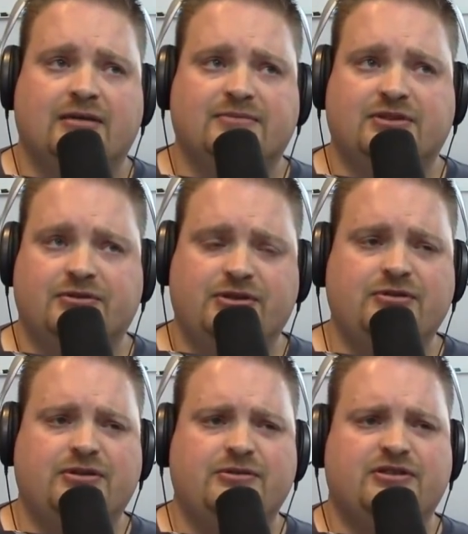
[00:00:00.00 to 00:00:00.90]
So
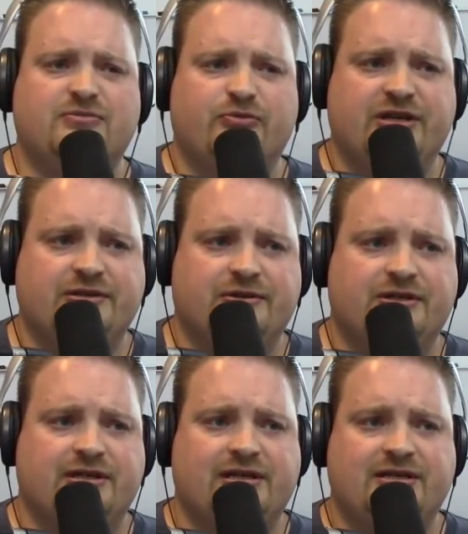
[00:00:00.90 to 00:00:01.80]
do some research.
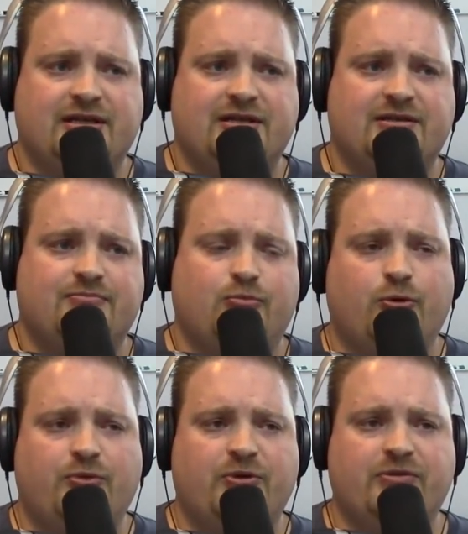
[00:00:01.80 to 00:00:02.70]
It's
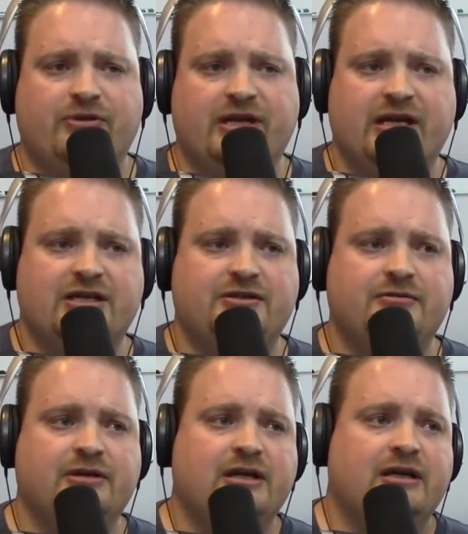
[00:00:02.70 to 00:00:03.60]
more than we can really get
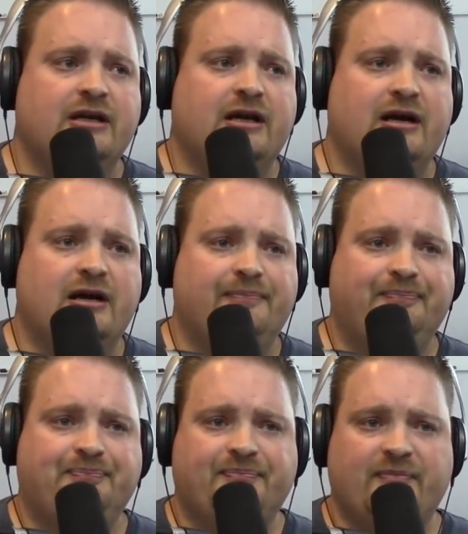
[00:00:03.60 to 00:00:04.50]
into
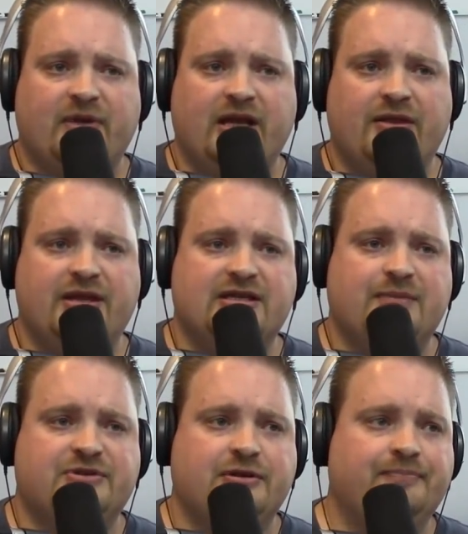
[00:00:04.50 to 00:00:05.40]
in this
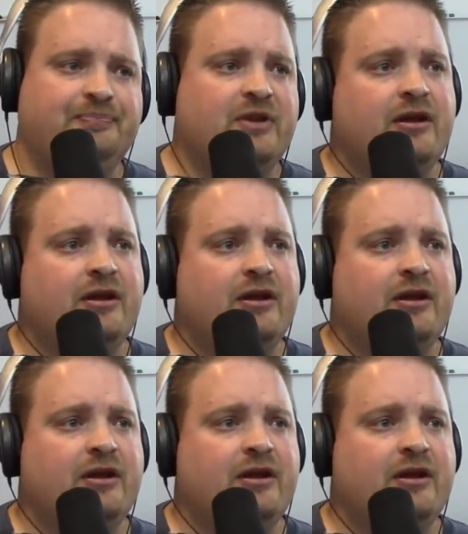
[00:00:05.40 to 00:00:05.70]
episode.